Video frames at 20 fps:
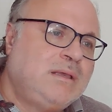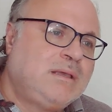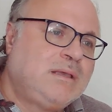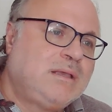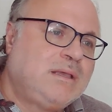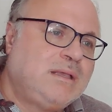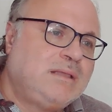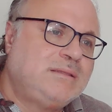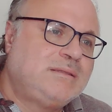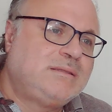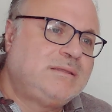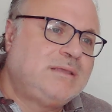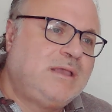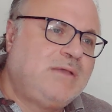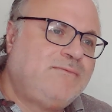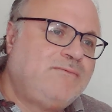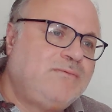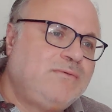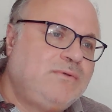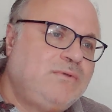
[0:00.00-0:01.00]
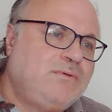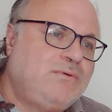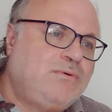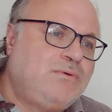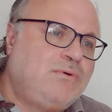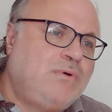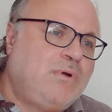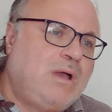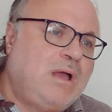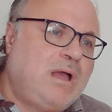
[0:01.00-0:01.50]
can save you
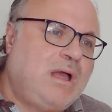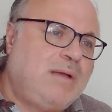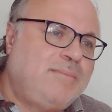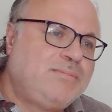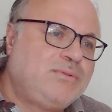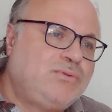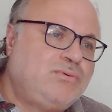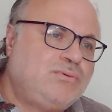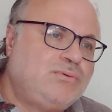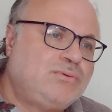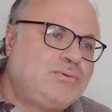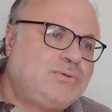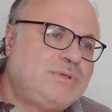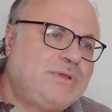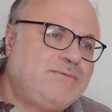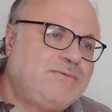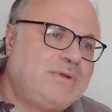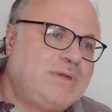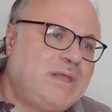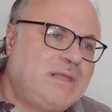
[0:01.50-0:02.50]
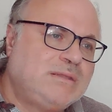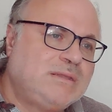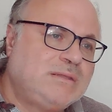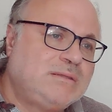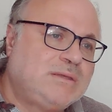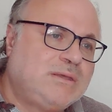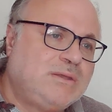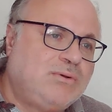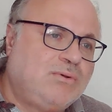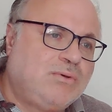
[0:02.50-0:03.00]
up to
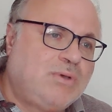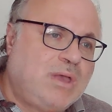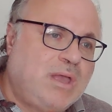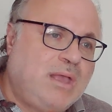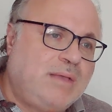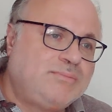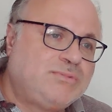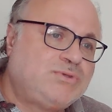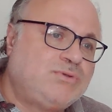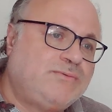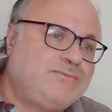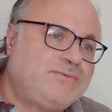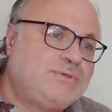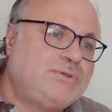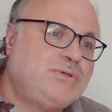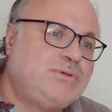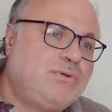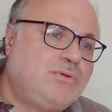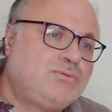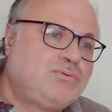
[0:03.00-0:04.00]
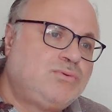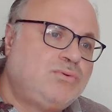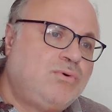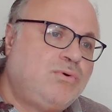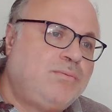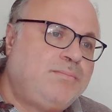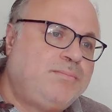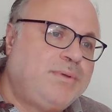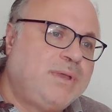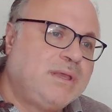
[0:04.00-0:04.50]
700 kilograms of
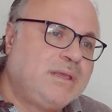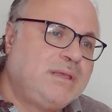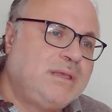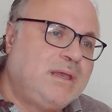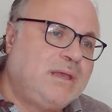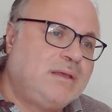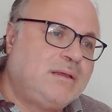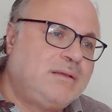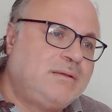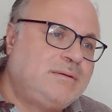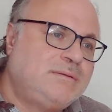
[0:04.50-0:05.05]
CO2 per year.